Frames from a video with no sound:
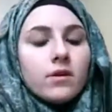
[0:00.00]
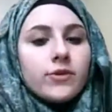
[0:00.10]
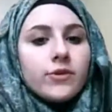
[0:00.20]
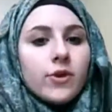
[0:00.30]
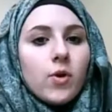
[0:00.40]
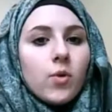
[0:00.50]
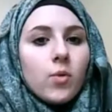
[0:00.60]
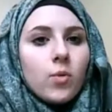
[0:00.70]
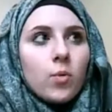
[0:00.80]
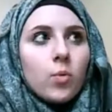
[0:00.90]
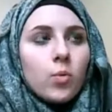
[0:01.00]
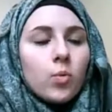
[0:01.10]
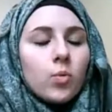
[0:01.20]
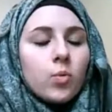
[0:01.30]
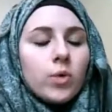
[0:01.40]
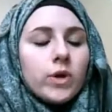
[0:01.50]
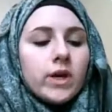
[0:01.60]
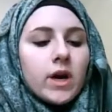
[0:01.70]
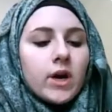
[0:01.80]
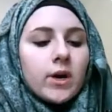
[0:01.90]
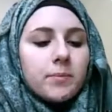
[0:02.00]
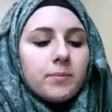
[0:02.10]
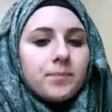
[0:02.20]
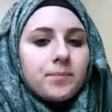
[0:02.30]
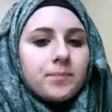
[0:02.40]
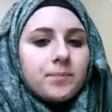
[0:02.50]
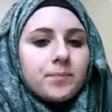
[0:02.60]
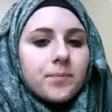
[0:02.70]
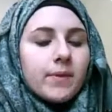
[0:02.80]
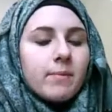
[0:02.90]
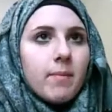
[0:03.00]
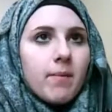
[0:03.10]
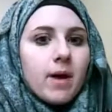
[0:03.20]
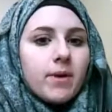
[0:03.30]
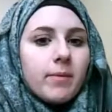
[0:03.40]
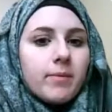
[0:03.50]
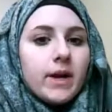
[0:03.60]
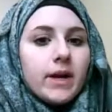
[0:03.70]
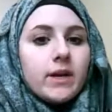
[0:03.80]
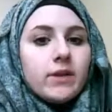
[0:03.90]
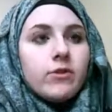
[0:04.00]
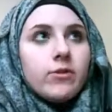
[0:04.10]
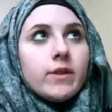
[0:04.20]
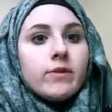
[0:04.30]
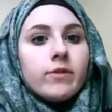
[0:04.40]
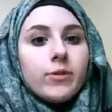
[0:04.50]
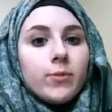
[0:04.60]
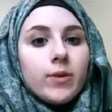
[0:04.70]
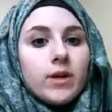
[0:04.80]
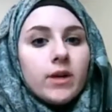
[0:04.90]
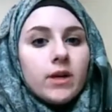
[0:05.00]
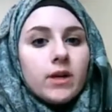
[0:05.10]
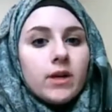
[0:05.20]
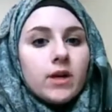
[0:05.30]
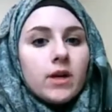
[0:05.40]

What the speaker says: So we, my mom got married in 2003,